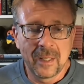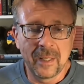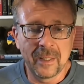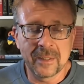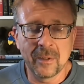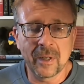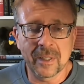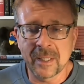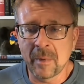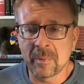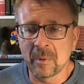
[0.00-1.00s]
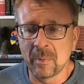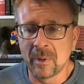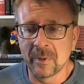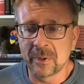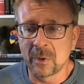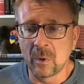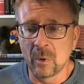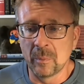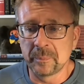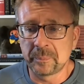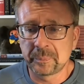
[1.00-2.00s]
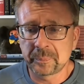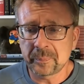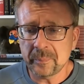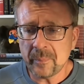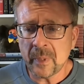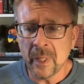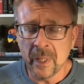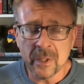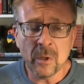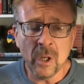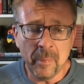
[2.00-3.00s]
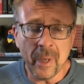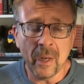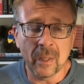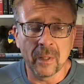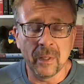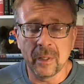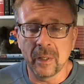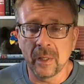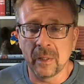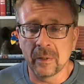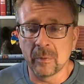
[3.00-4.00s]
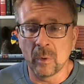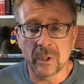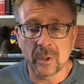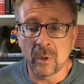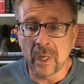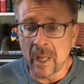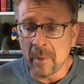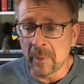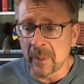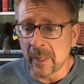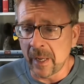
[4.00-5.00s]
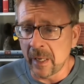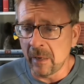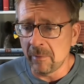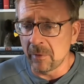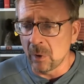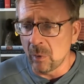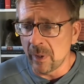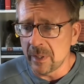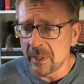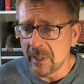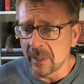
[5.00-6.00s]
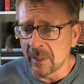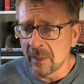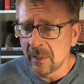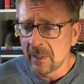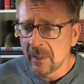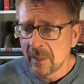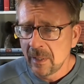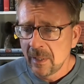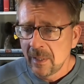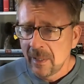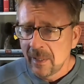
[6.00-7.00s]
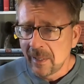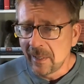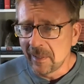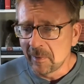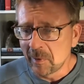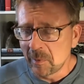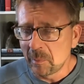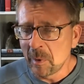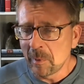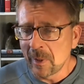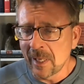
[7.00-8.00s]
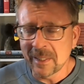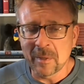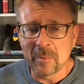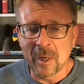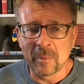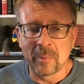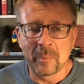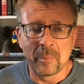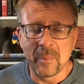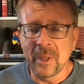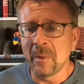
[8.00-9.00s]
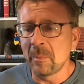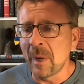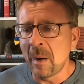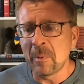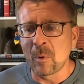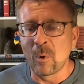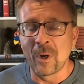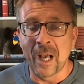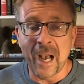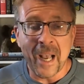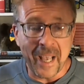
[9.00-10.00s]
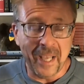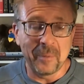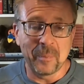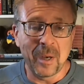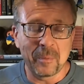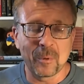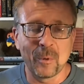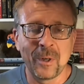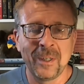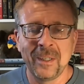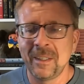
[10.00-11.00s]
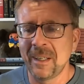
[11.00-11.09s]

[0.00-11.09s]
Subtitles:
it's not acceptable. So it's going to be ugly. What's going to happen? I have no idea. People asking about me and popcorn. I hate popcorn.